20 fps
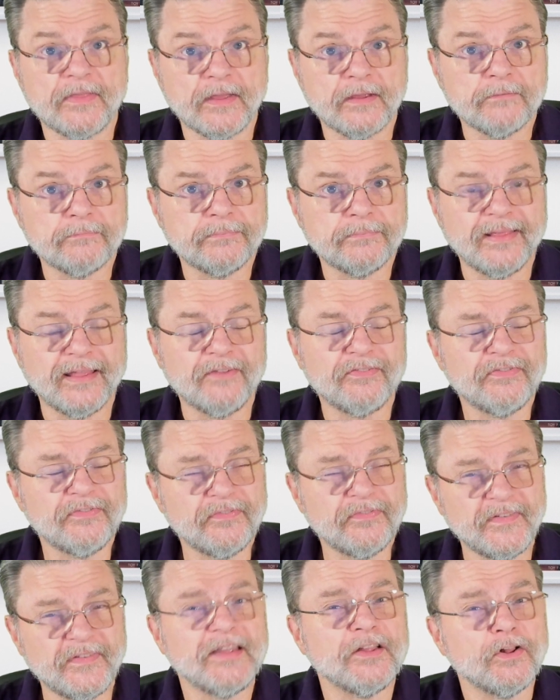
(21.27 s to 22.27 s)
They, they
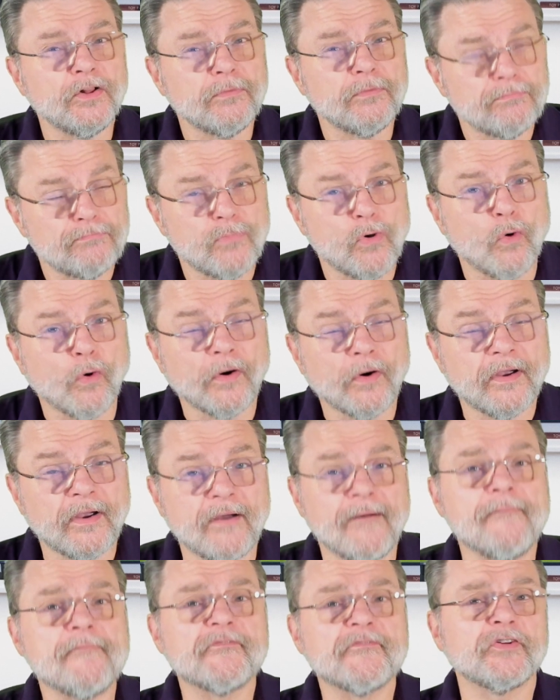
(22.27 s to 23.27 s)
feel more
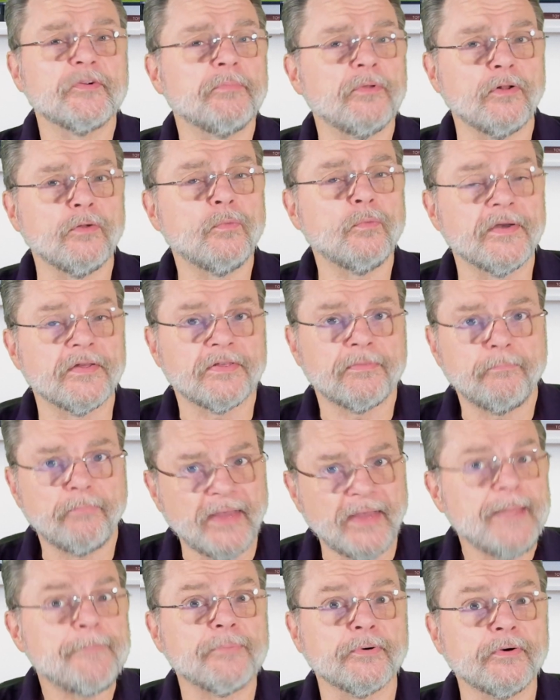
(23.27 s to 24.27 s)
comfortable with
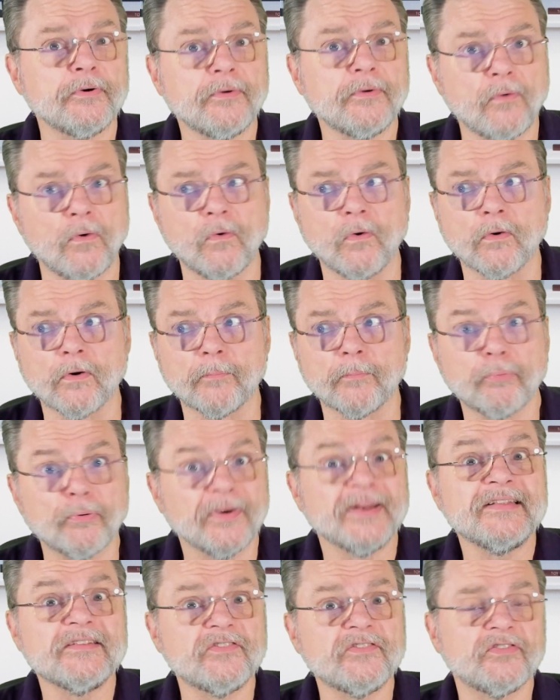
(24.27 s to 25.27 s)
paper or
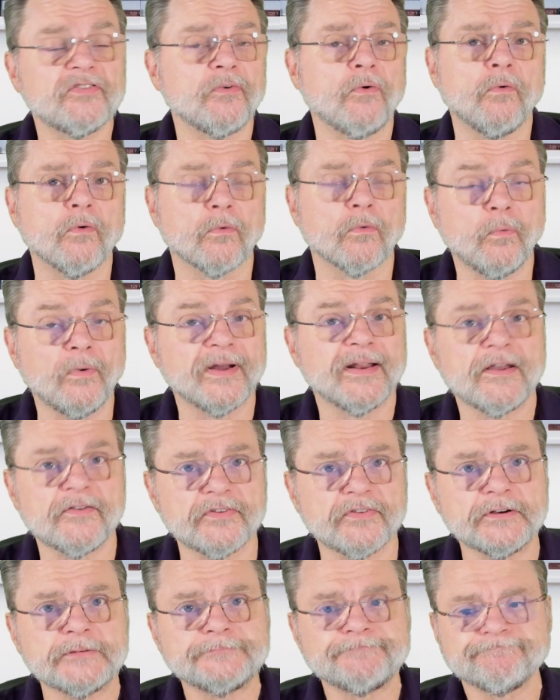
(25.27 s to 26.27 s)
prints or
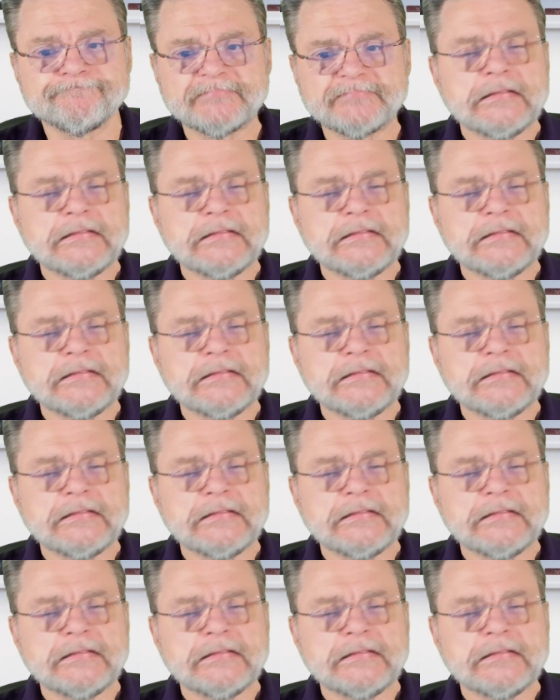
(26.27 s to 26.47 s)
whatever.